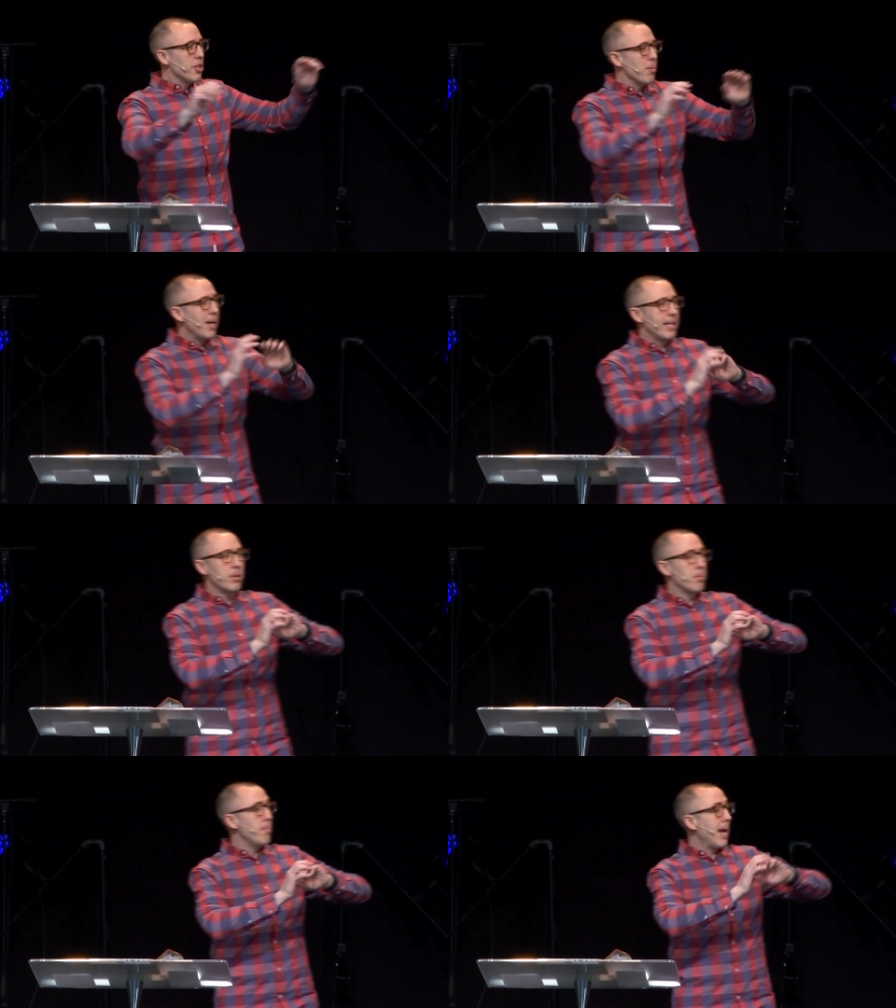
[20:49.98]
no matter,
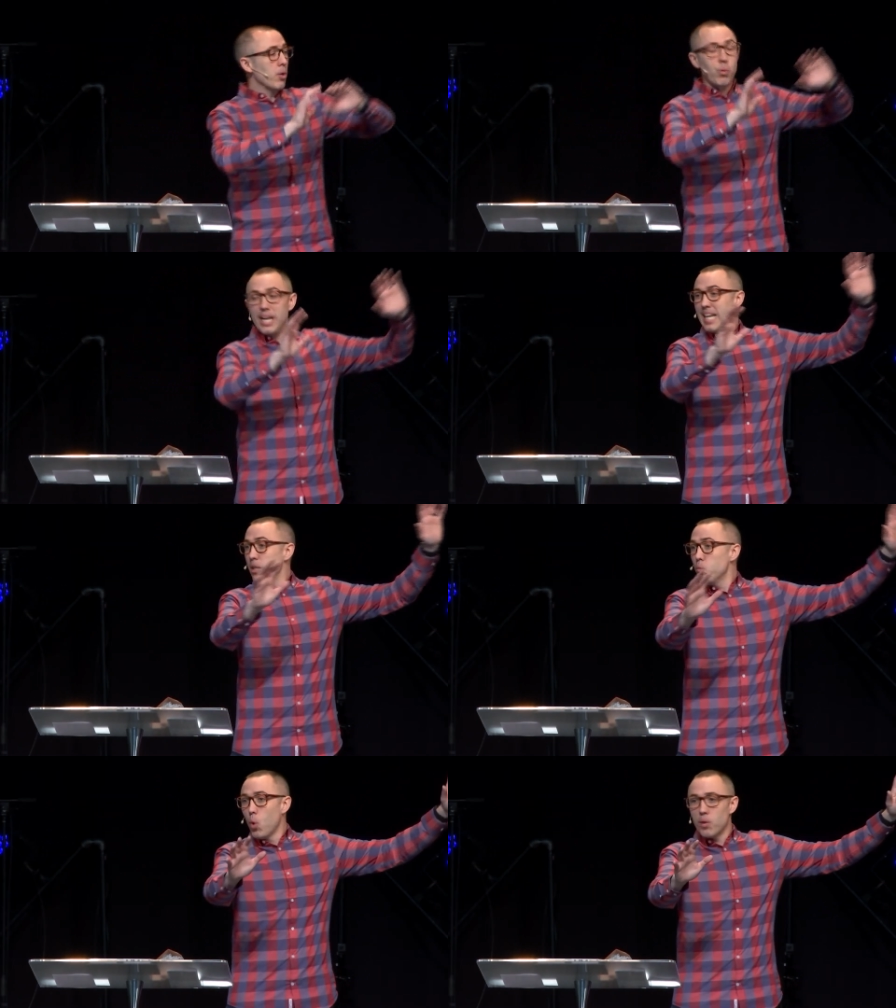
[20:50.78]
matter what
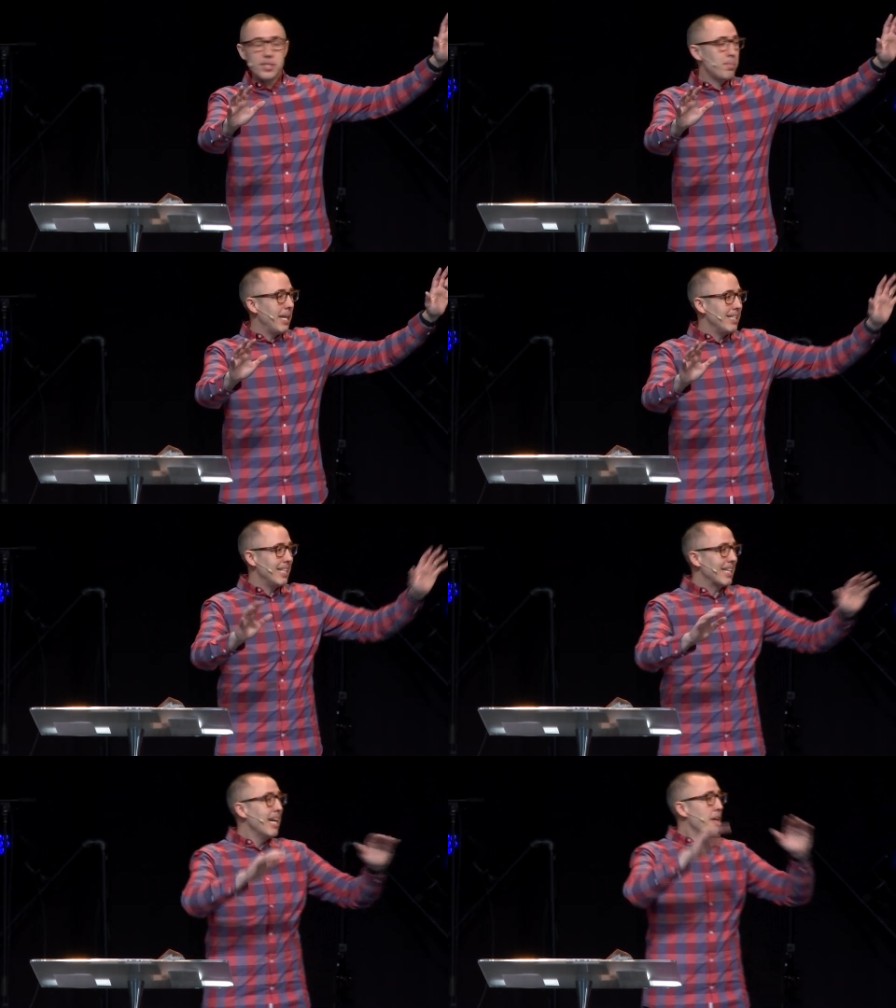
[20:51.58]
any war is
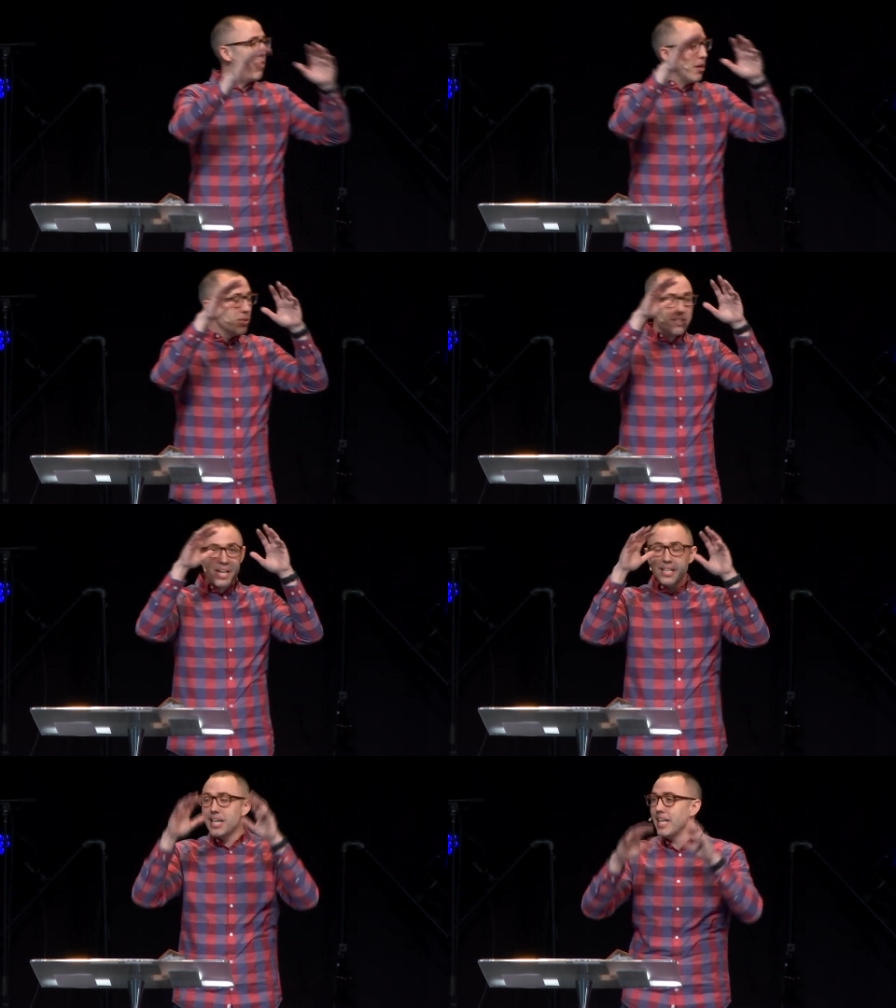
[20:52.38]
pending, there is
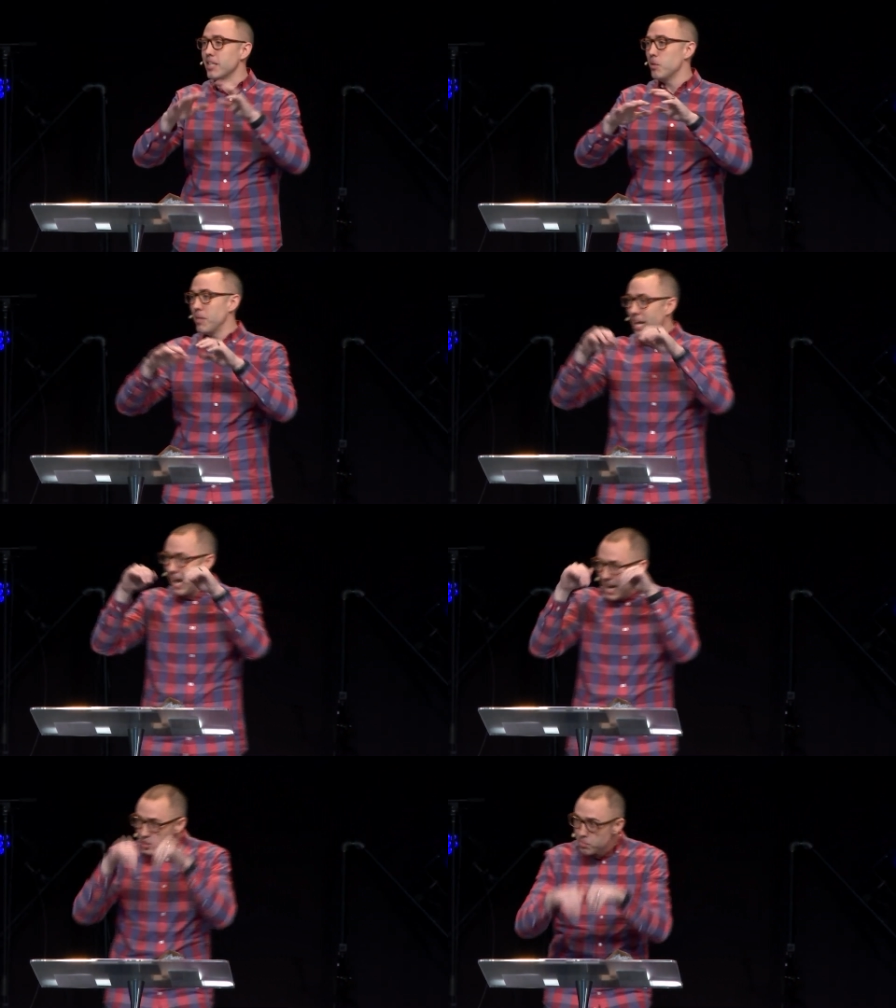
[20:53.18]
a kingdom that
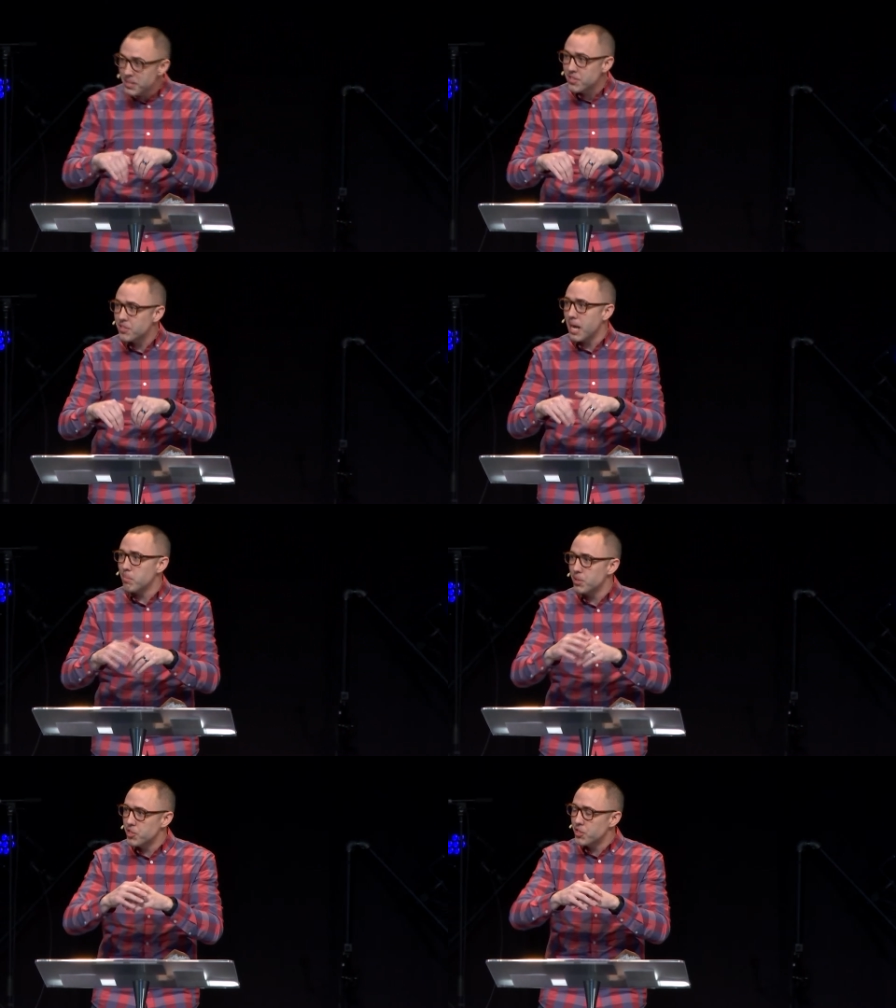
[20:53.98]
has been
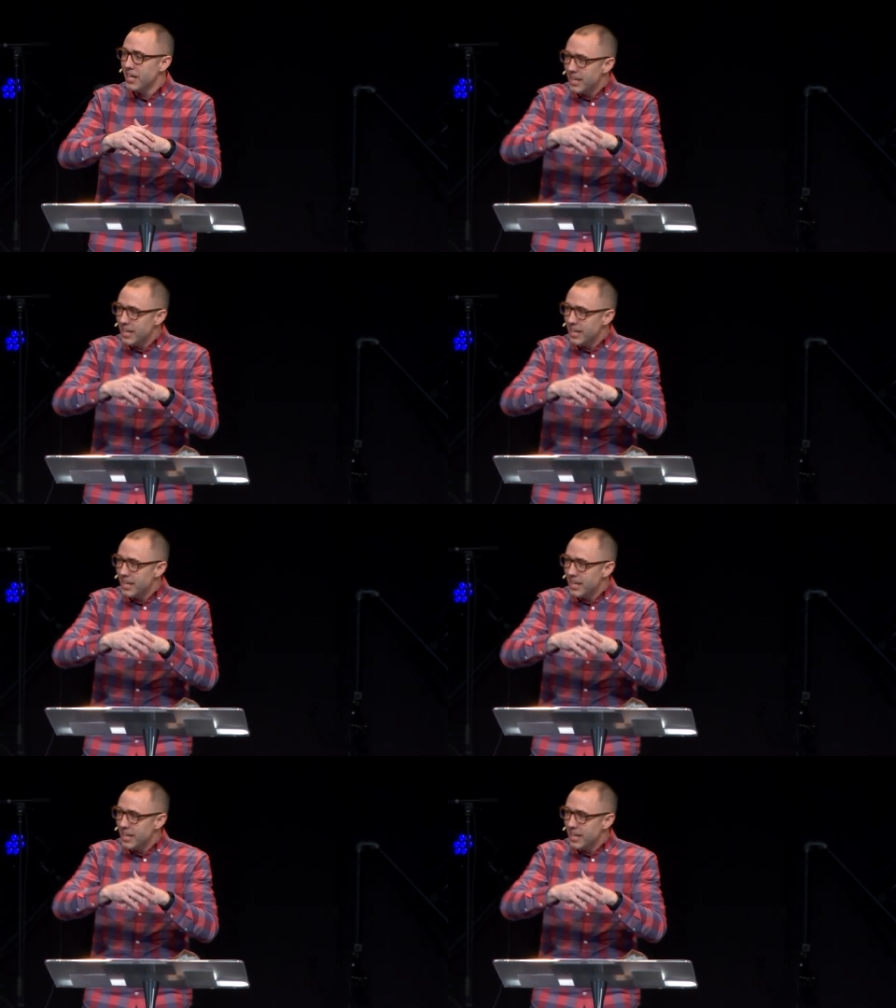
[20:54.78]
established,